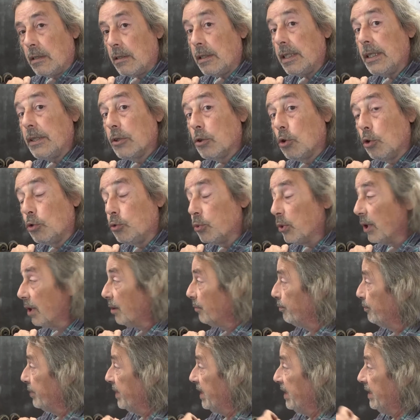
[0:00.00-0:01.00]
It could
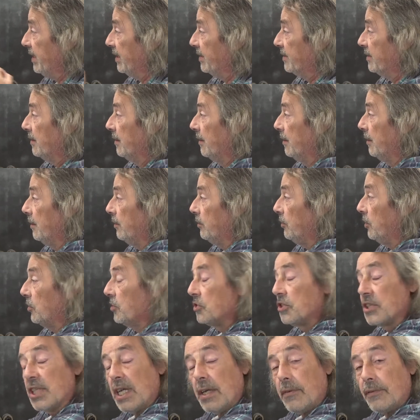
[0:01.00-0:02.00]
well be that the
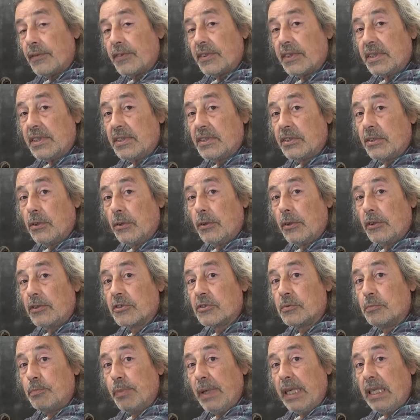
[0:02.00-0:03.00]
shaft is gonna
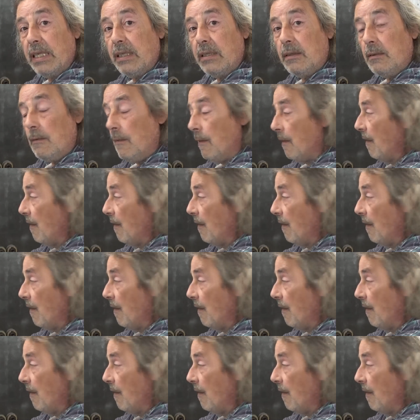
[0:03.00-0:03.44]
spin